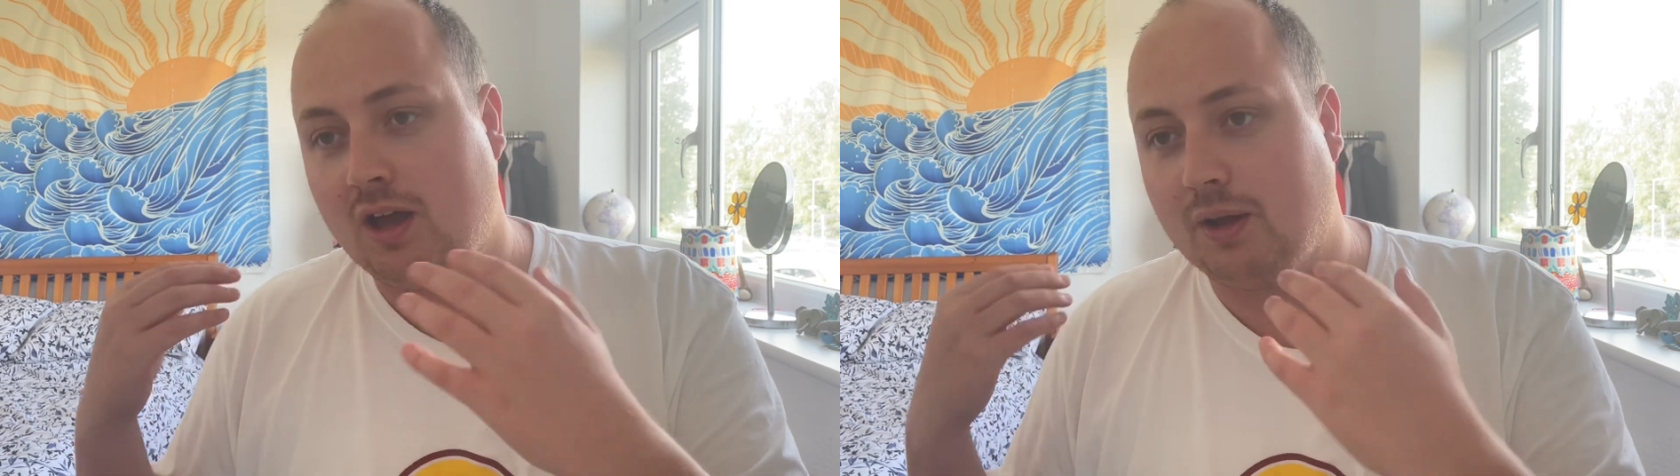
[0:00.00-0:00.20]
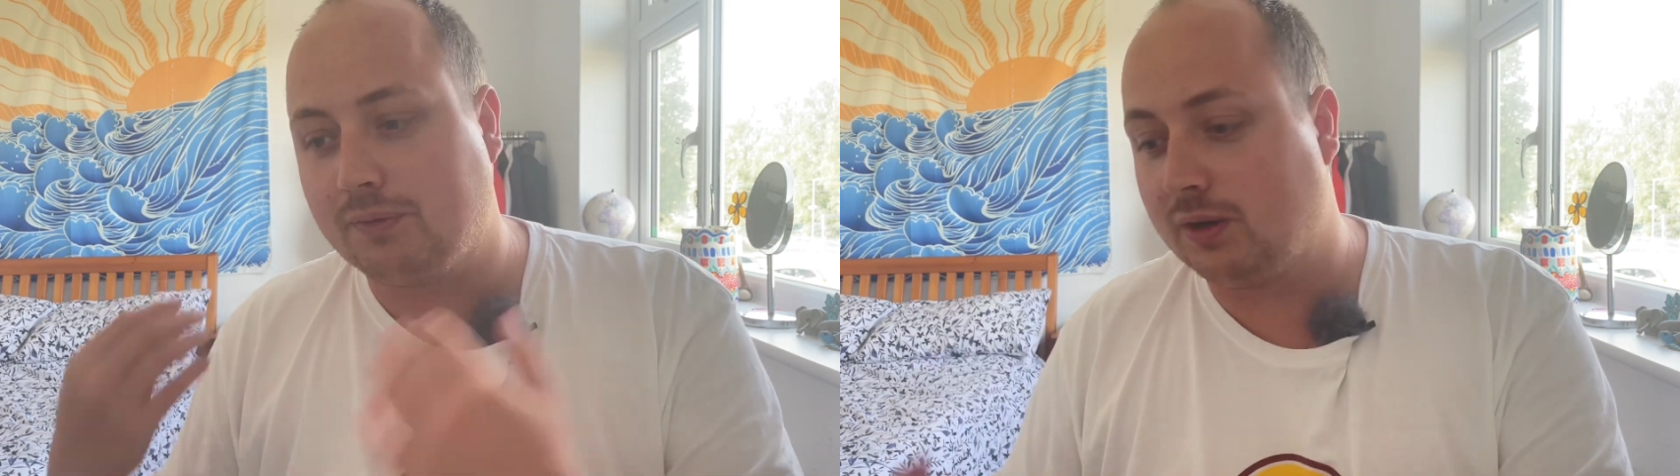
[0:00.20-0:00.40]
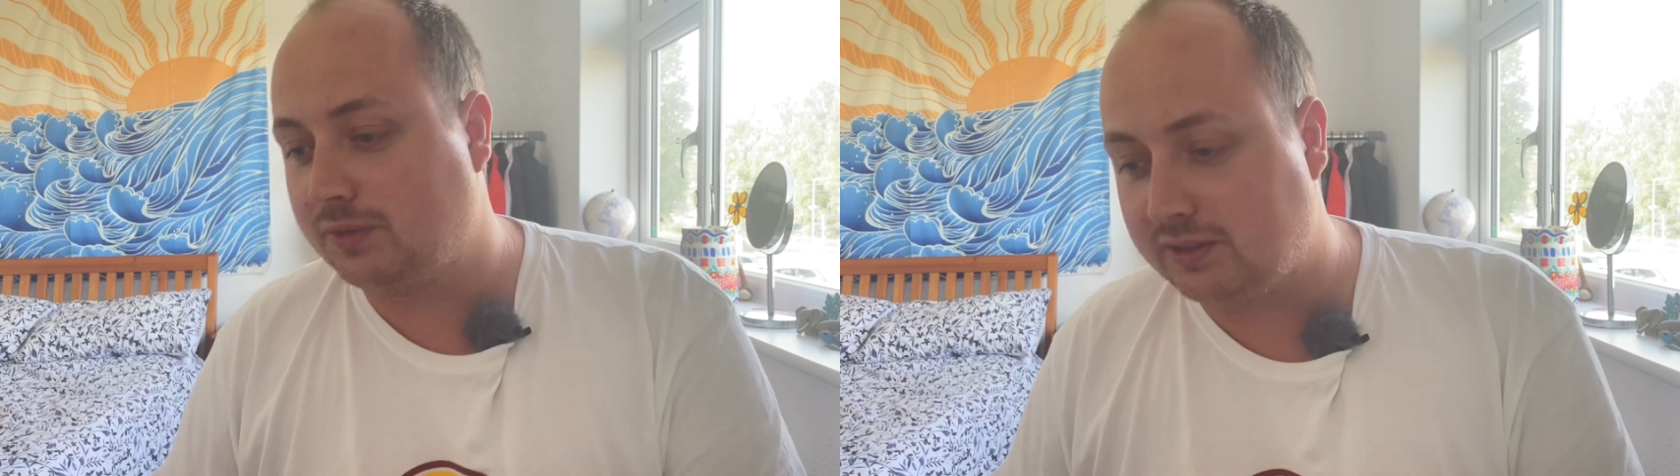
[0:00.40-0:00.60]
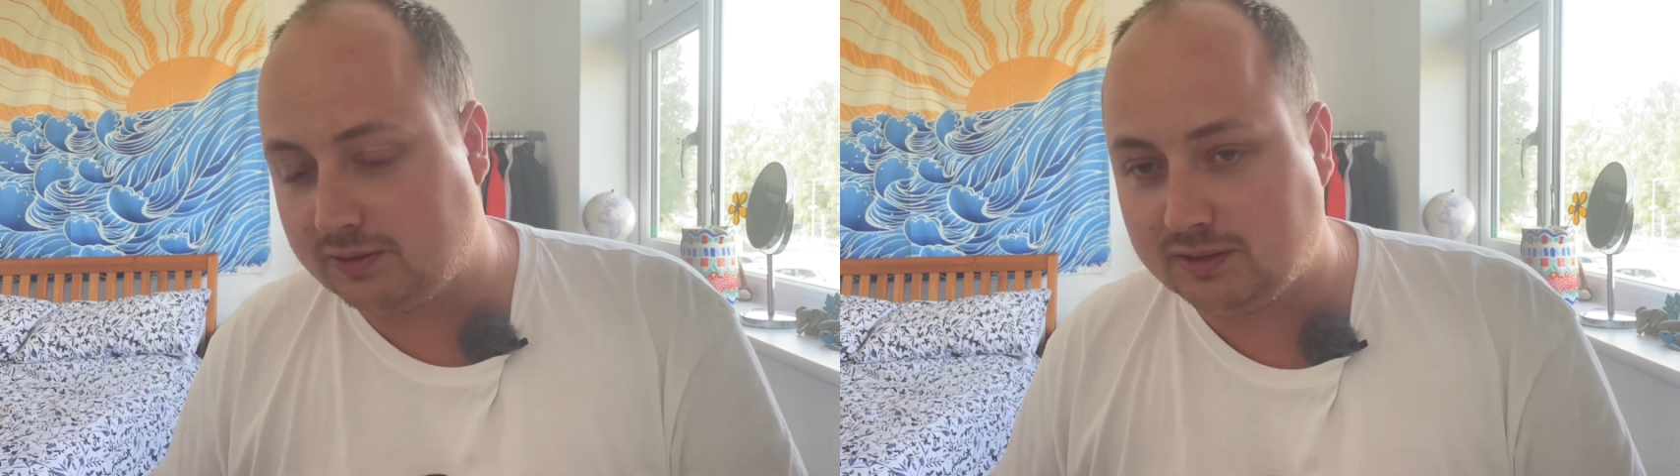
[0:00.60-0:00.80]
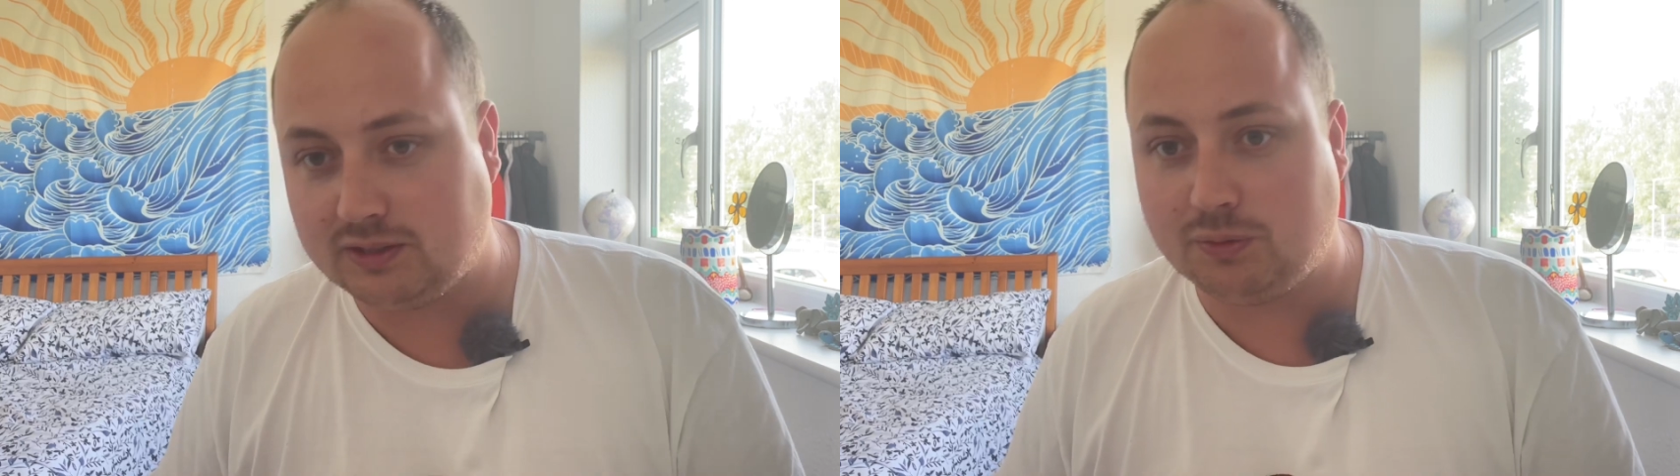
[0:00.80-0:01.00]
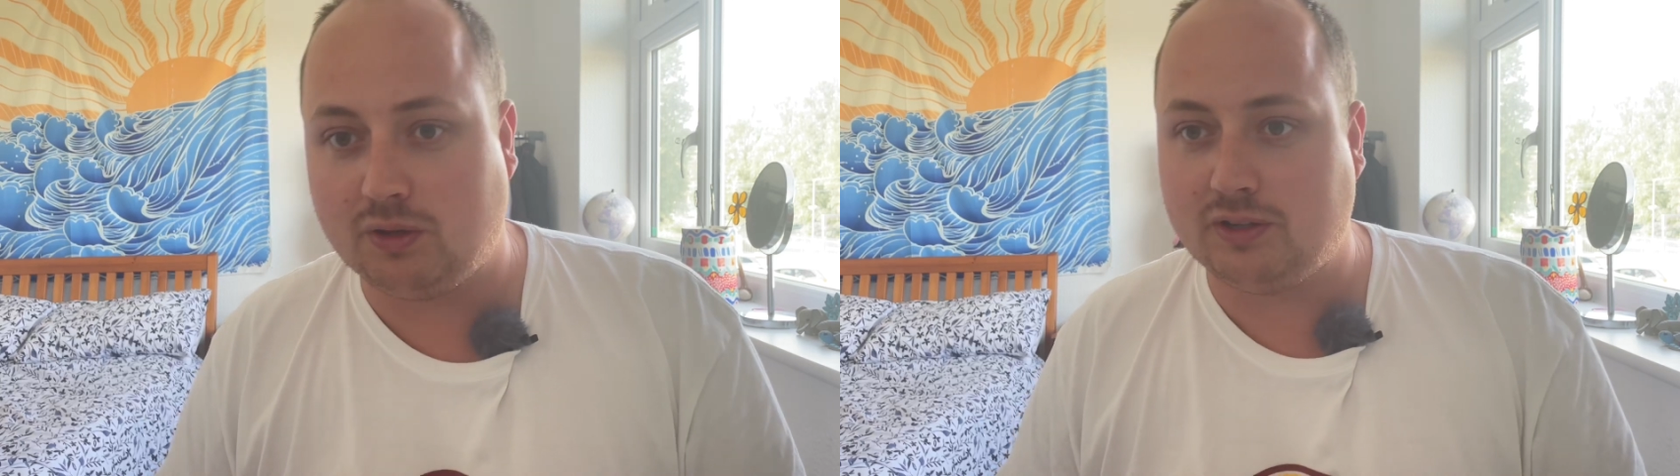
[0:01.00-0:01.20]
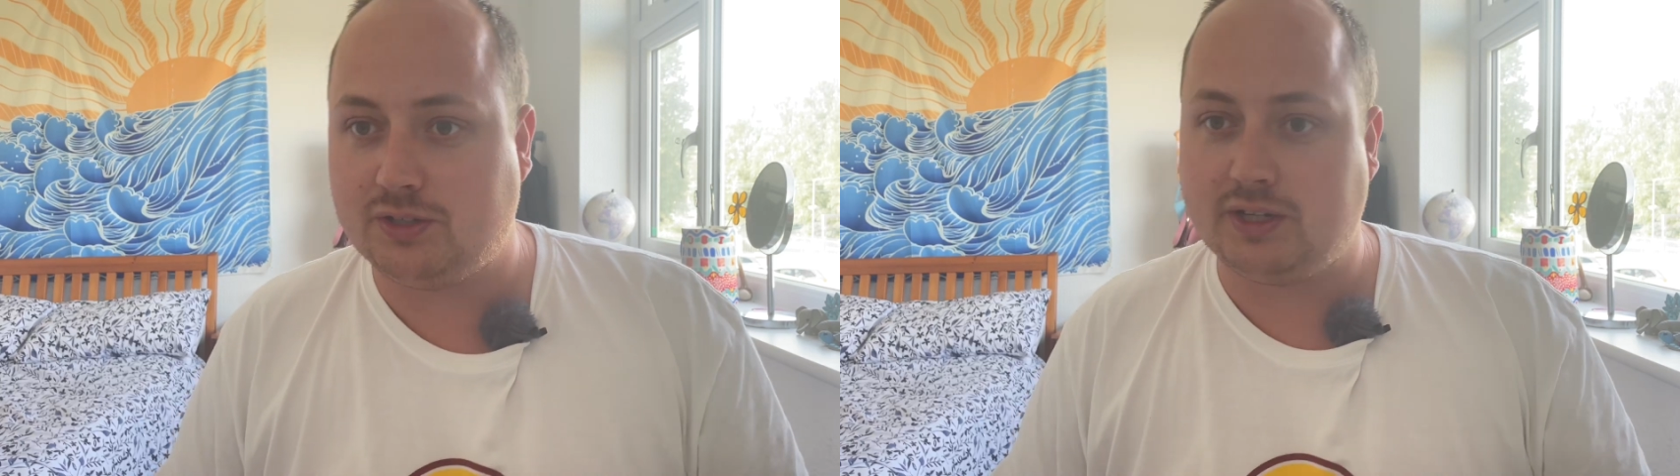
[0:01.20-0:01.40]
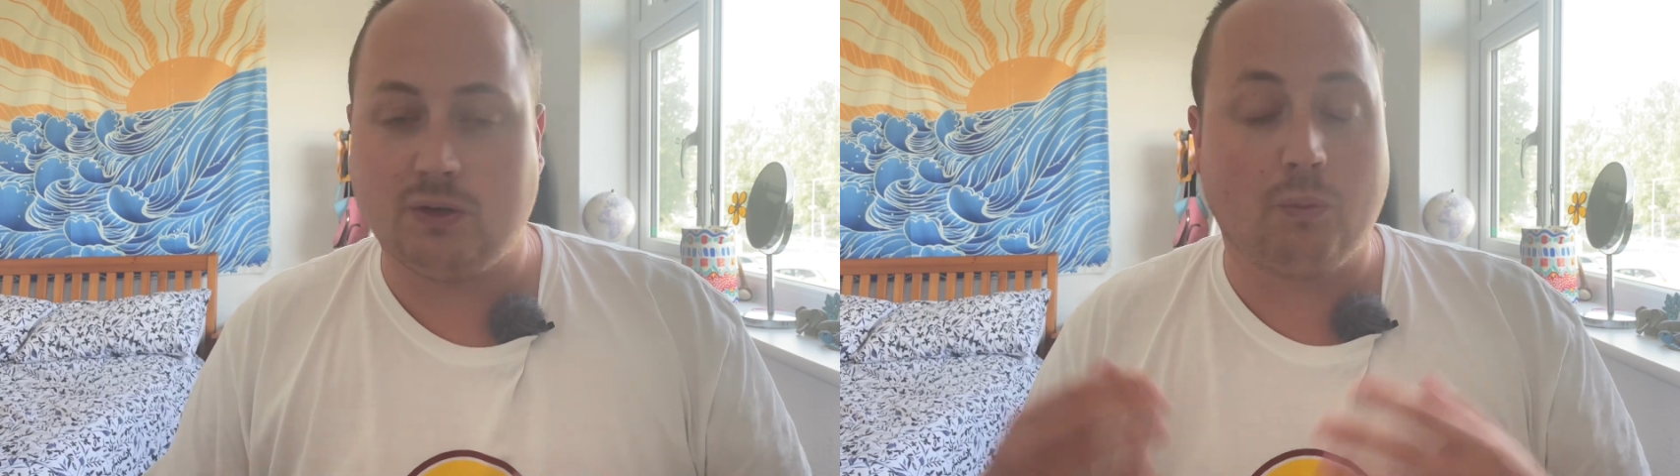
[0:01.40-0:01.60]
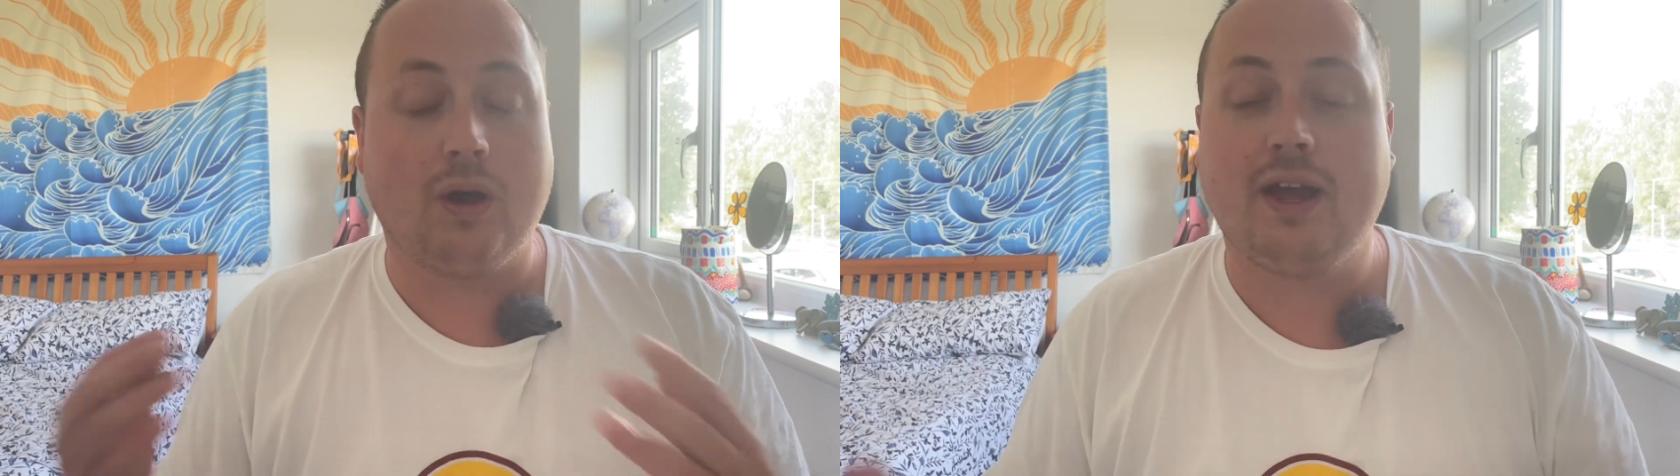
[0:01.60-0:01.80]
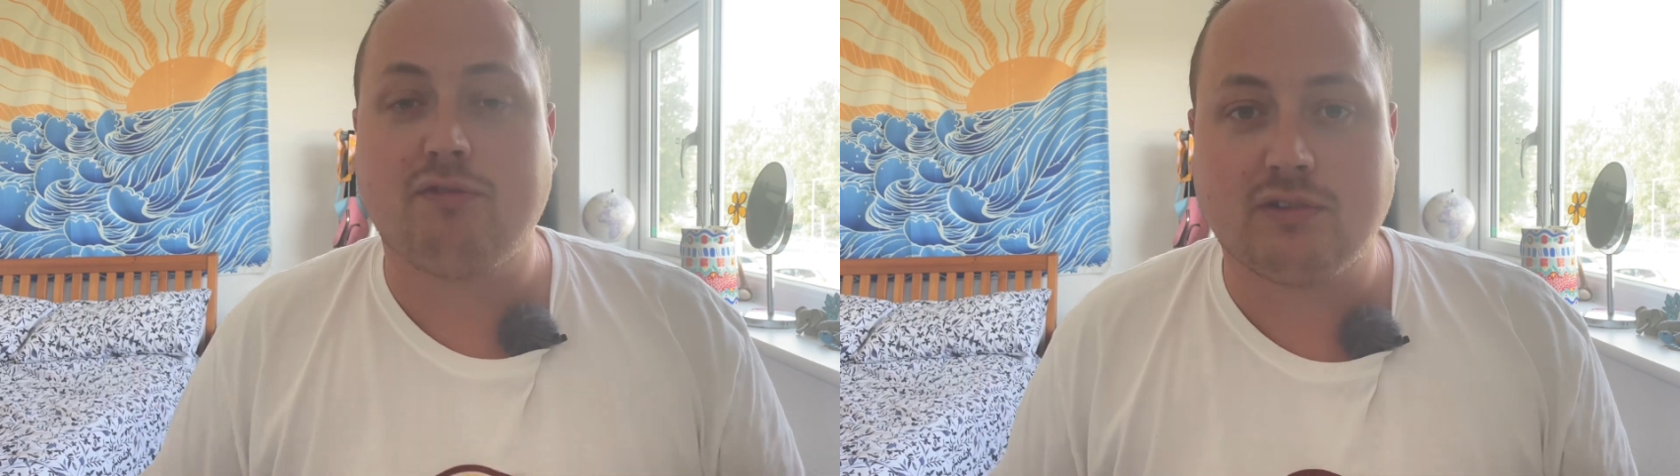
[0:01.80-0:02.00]
I'm going to do zoology, or
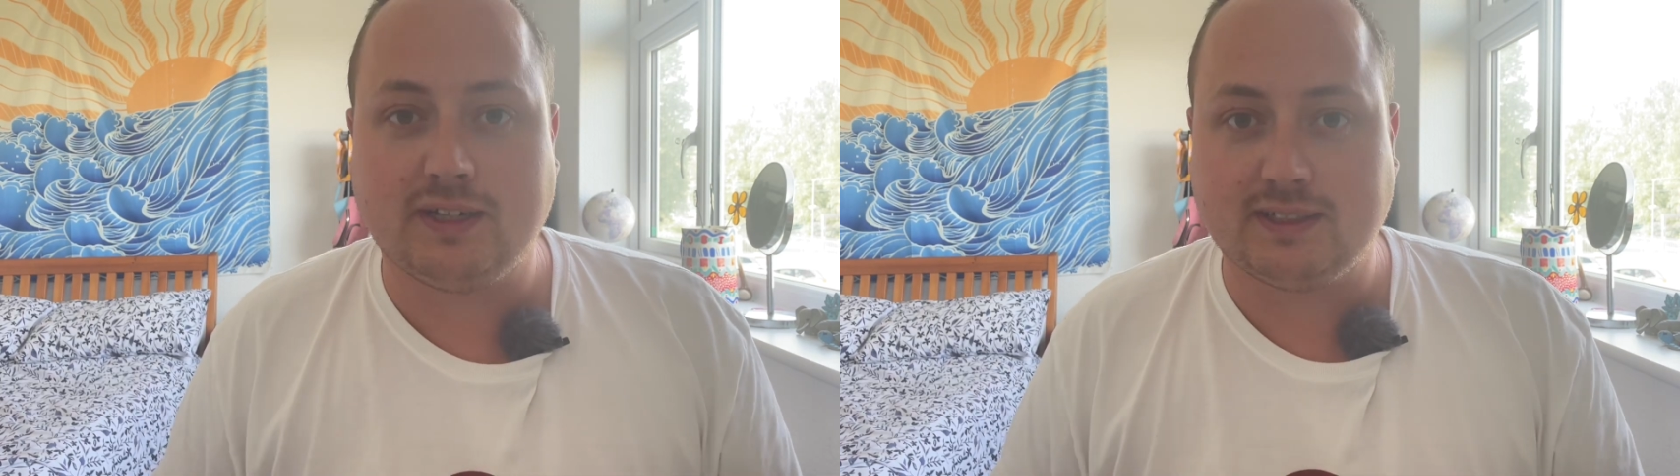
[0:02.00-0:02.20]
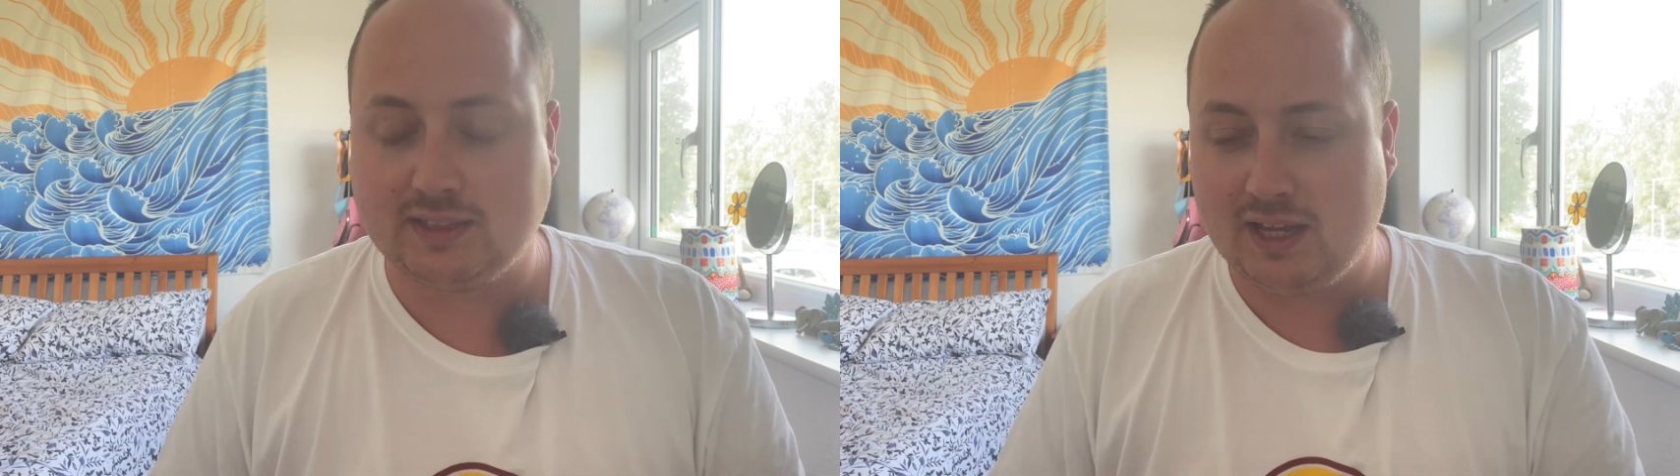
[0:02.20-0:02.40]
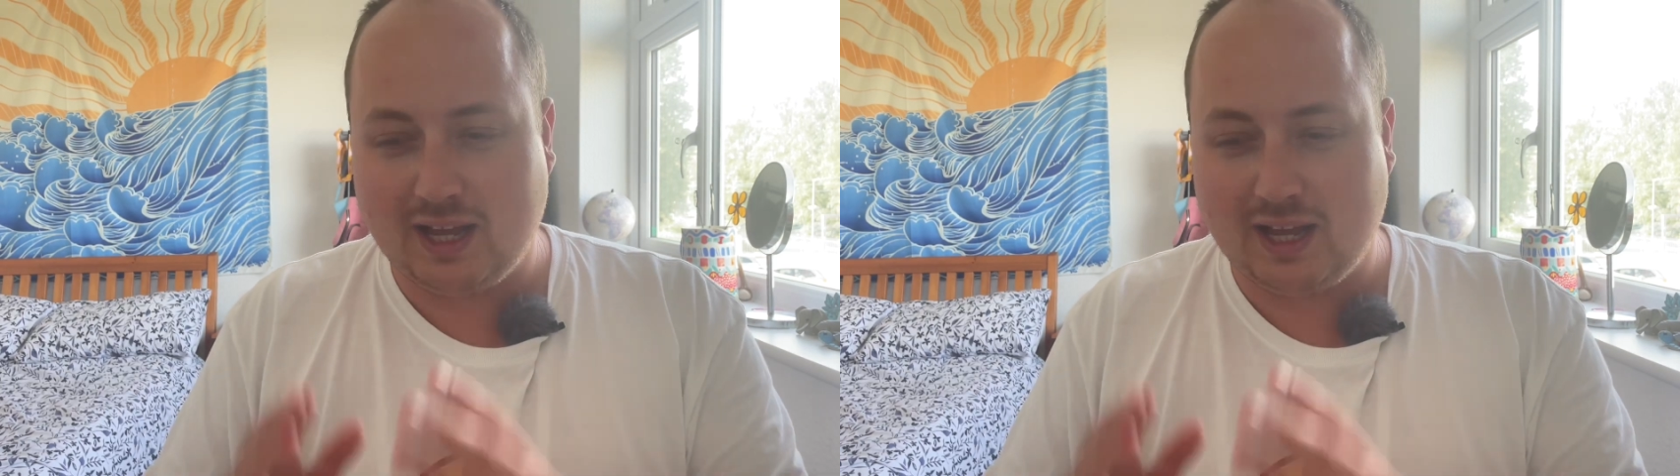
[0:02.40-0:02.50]
whatever it is,